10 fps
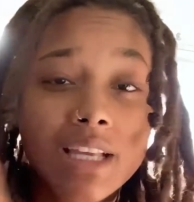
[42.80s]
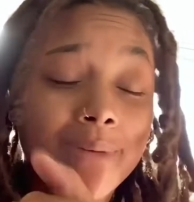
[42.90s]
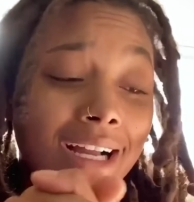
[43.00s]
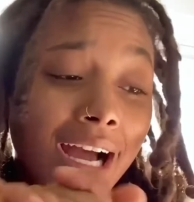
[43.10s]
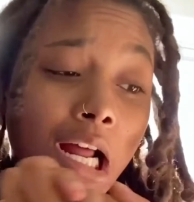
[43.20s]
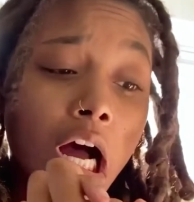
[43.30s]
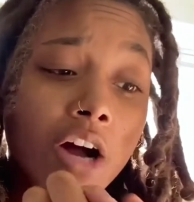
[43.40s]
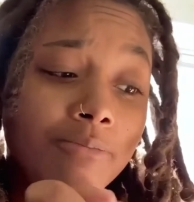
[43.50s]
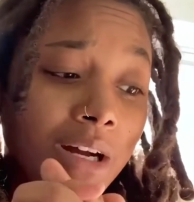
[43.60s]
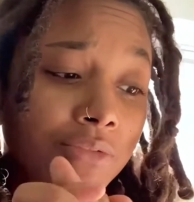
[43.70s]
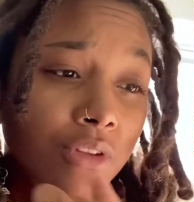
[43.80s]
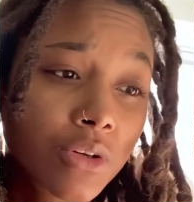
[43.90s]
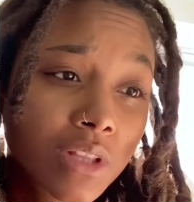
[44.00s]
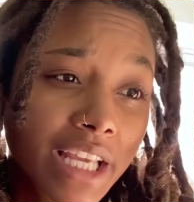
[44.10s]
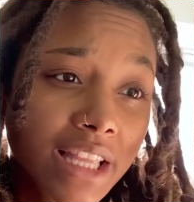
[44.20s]
I've been kind of off my flow
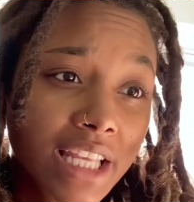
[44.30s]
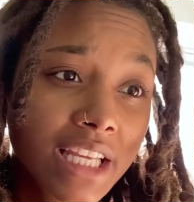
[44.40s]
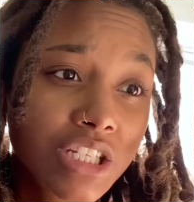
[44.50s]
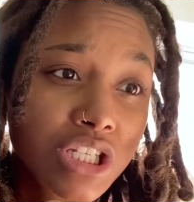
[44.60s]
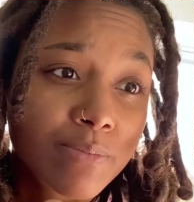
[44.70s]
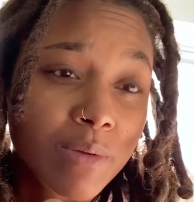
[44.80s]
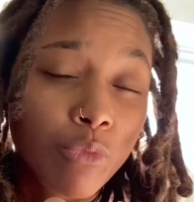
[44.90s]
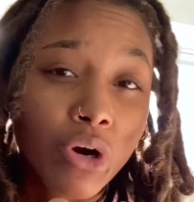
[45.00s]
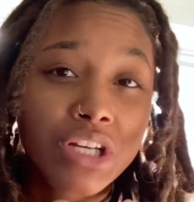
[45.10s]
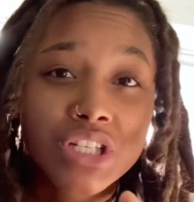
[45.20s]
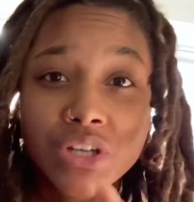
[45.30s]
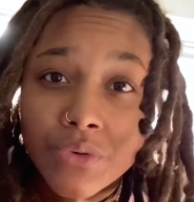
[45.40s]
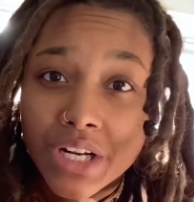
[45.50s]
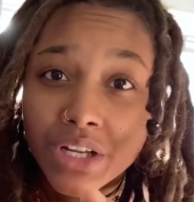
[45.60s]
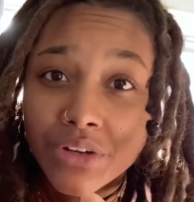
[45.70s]
lately, it's just been more
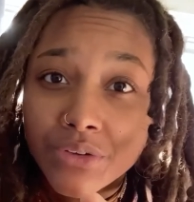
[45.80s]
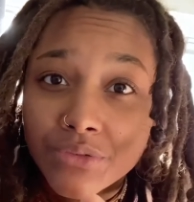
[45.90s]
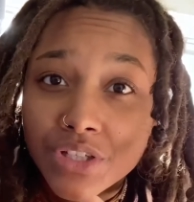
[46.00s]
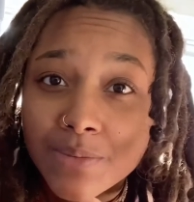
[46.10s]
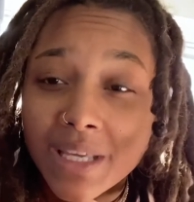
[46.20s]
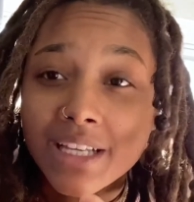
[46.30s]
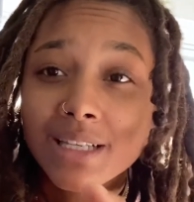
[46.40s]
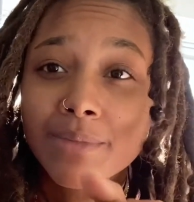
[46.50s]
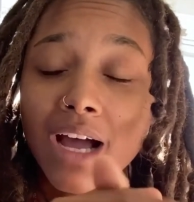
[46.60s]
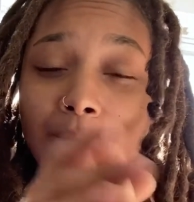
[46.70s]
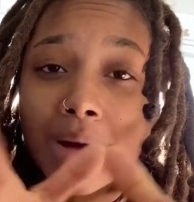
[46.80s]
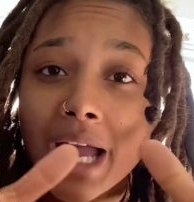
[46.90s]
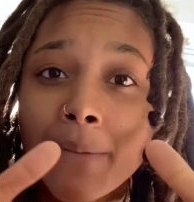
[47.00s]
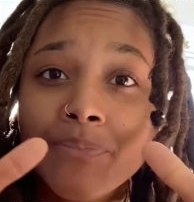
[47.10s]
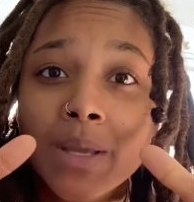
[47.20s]
intuitive just because I'm not in
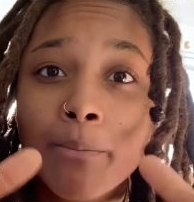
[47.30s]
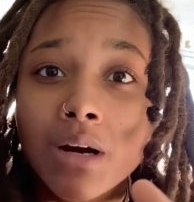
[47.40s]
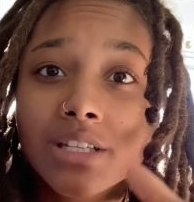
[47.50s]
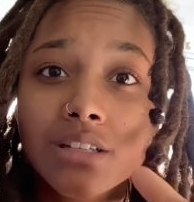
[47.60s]
my personal